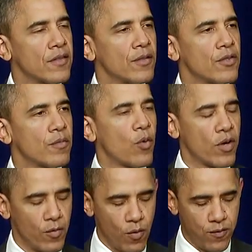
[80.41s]
to
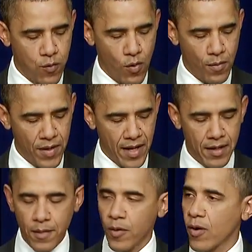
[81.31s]
supporting reform
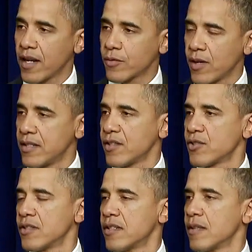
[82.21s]
and democratic
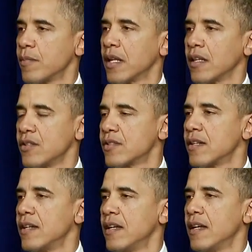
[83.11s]
transitions in the Middle
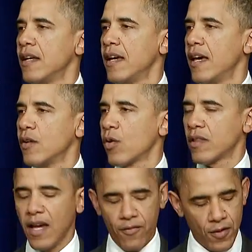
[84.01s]
East and
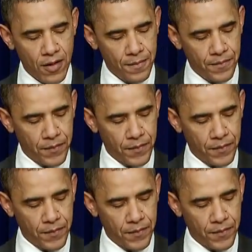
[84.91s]
North Africa